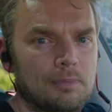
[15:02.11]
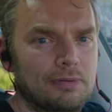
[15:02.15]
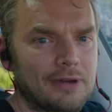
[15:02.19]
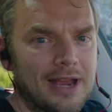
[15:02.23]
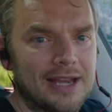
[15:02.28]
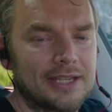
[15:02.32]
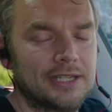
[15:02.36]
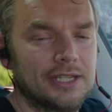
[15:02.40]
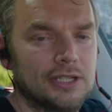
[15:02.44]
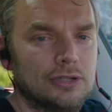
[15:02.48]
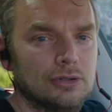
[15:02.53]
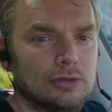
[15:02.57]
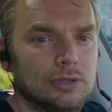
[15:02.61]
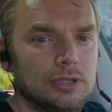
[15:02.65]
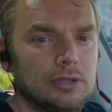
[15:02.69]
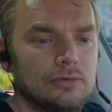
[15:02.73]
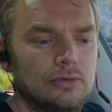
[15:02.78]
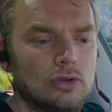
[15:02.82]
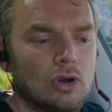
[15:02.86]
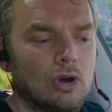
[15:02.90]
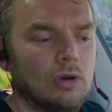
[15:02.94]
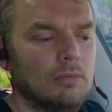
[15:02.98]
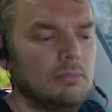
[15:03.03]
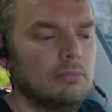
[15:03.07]
practical.
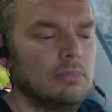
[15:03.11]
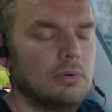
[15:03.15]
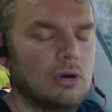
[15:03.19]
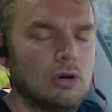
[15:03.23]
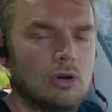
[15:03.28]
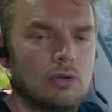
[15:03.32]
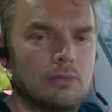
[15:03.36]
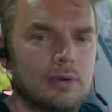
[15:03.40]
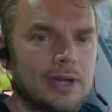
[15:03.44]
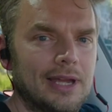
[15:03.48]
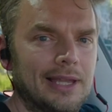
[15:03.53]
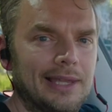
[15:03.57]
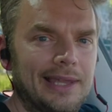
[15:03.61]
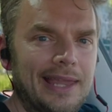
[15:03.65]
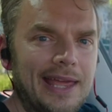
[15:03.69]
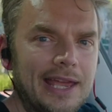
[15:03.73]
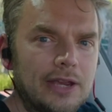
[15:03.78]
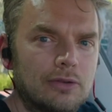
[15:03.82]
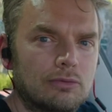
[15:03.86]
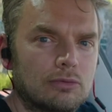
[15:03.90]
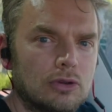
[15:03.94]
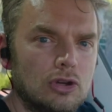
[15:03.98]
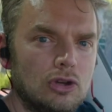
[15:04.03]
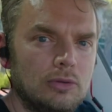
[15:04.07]
You've got more rear
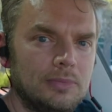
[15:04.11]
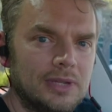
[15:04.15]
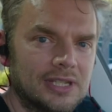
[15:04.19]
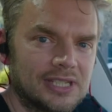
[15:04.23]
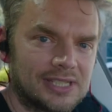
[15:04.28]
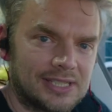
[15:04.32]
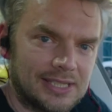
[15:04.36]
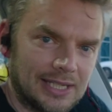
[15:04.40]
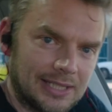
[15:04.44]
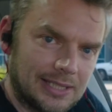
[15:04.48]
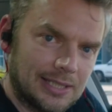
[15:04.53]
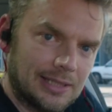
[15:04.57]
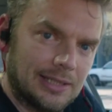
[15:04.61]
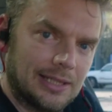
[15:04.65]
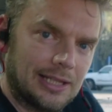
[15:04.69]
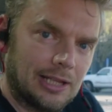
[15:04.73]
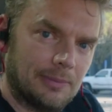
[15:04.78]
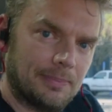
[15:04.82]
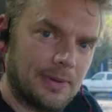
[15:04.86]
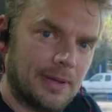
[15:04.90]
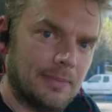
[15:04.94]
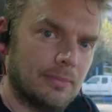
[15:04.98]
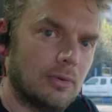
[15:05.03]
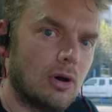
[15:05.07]
leg room, you sit a
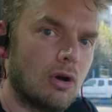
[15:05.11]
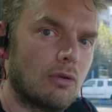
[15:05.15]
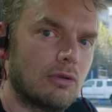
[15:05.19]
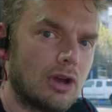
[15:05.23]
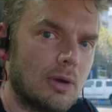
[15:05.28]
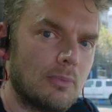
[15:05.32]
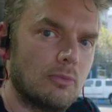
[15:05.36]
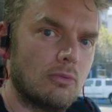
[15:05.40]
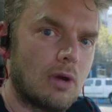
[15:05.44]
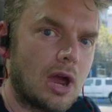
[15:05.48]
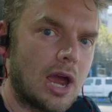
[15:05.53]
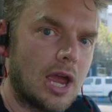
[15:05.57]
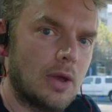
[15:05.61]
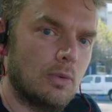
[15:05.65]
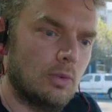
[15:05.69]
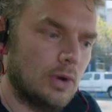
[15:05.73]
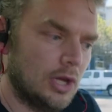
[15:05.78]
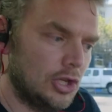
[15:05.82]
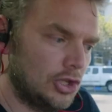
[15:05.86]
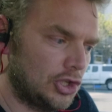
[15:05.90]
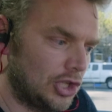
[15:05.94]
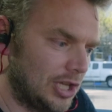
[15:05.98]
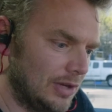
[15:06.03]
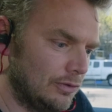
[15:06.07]
little bit more upright,
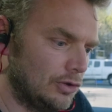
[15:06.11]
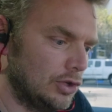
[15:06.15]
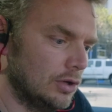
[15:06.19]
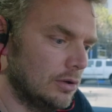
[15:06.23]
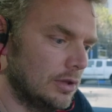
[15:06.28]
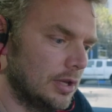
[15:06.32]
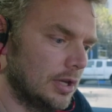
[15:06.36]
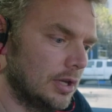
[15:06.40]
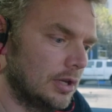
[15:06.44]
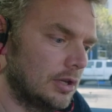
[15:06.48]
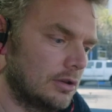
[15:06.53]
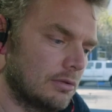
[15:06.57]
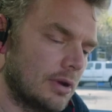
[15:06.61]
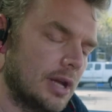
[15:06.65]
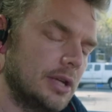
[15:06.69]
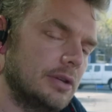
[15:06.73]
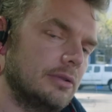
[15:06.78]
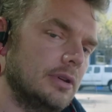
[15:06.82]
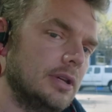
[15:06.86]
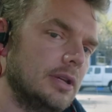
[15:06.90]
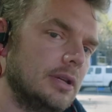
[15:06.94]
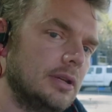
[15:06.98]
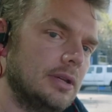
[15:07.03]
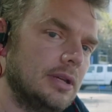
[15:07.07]
which gives you the
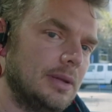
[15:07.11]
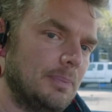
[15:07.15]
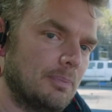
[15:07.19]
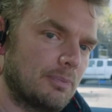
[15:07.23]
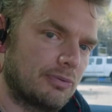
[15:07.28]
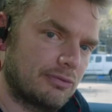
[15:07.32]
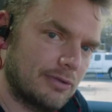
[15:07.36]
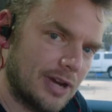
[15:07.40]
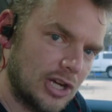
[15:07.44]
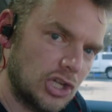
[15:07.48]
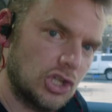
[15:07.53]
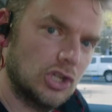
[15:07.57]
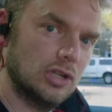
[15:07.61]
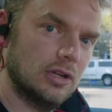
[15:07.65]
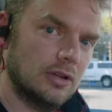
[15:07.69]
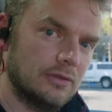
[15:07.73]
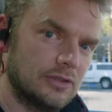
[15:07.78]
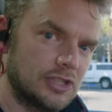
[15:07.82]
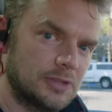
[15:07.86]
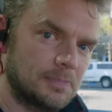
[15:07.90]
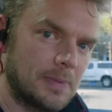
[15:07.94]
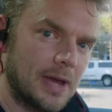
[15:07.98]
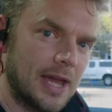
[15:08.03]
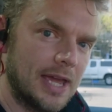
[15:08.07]
greater impression of
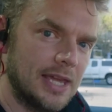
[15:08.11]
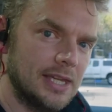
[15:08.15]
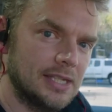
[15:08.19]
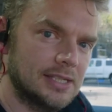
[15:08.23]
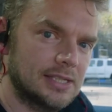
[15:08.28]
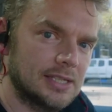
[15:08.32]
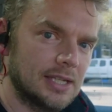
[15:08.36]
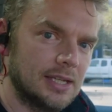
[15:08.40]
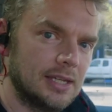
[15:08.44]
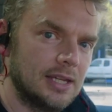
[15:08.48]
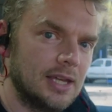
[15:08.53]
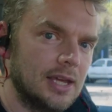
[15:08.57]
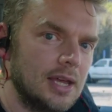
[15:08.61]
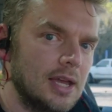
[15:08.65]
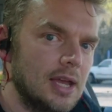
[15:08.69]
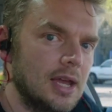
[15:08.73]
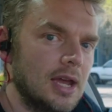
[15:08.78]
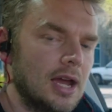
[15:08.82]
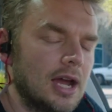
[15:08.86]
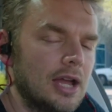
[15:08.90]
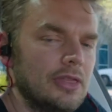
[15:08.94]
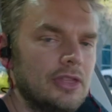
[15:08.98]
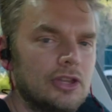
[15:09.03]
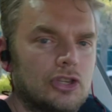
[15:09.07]
space, and
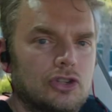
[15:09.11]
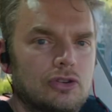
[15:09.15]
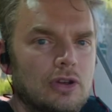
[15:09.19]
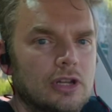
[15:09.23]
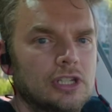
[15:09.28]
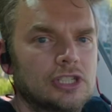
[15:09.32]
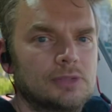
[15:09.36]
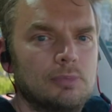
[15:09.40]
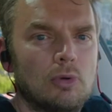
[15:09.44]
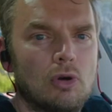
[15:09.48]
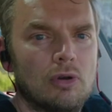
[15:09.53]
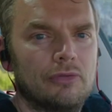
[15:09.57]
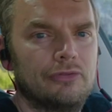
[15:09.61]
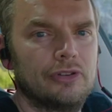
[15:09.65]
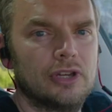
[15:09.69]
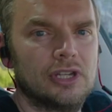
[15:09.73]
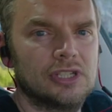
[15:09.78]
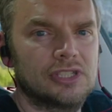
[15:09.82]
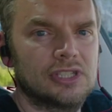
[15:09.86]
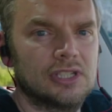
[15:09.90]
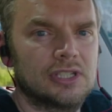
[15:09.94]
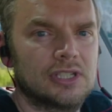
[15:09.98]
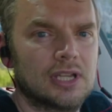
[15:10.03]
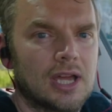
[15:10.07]
the trunk's more
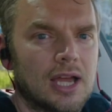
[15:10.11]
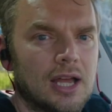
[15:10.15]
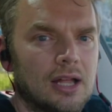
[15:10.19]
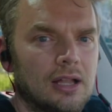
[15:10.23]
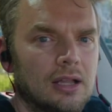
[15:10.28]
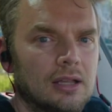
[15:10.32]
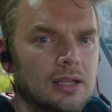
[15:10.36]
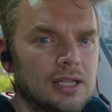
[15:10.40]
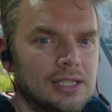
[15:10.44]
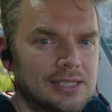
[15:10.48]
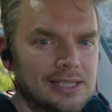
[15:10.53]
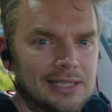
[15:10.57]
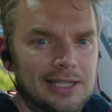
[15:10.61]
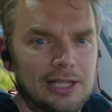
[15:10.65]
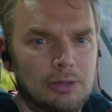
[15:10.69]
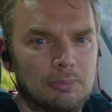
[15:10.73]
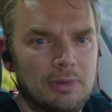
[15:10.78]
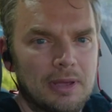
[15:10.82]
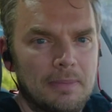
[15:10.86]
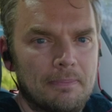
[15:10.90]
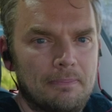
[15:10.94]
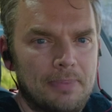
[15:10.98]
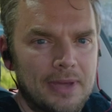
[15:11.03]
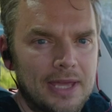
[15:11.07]
versatile. It's a little
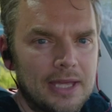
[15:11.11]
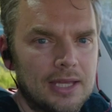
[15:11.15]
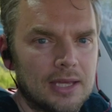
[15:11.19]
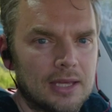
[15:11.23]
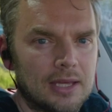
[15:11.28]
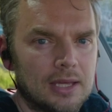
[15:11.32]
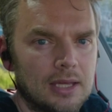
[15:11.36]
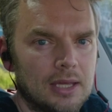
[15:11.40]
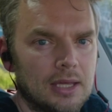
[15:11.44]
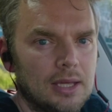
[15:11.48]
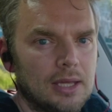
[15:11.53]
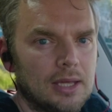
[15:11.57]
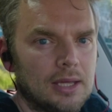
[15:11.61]
bit bigger,